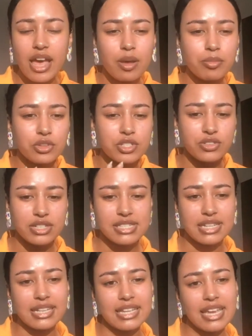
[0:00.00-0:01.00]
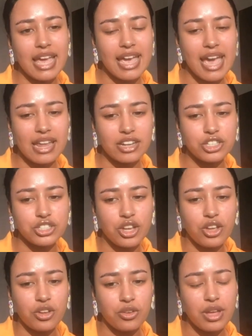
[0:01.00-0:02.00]
uh, most recently, I had a
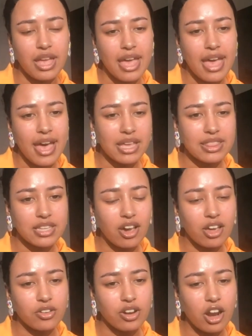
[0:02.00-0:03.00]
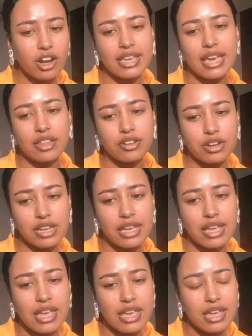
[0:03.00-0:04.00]
show at the Ottawa Art Gallery
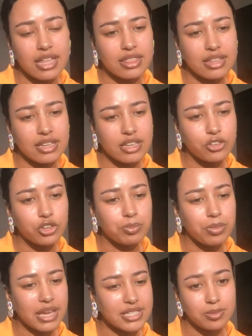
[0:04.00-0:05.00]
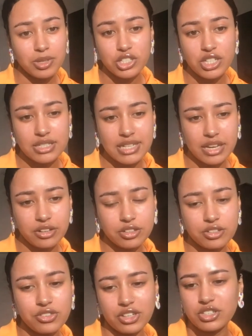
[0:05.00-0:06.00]
in the group exhibition
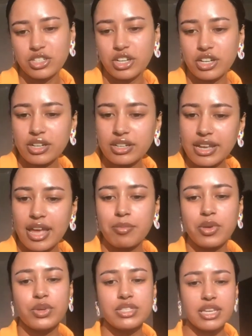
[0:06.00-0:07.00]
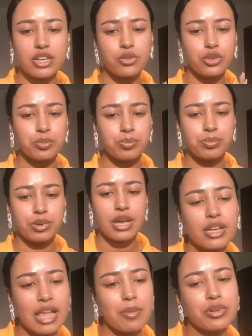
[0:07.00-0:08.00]
titled Filtered. Um, it was a group
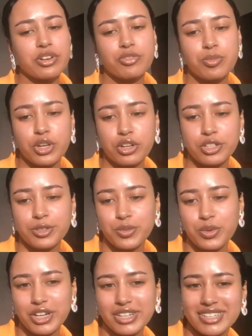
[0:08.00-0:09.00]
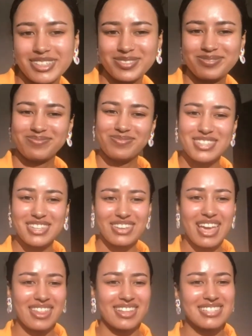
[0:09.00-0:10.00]
collaborative mural work. So,
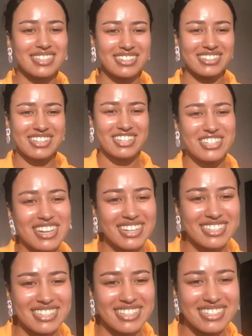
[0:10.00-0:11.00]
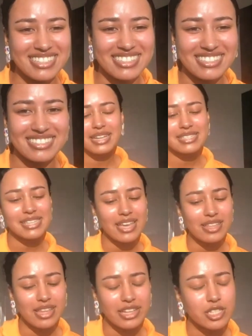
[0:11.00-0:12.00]
yeah, that's a little introduction. I'd
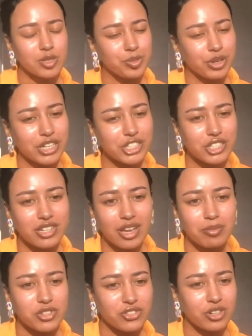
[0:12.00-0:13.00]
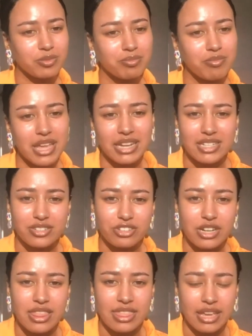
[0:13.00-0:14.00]
say inspiration comes from many
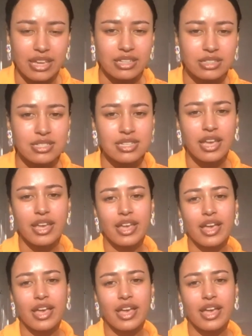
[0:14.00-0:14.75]
different things.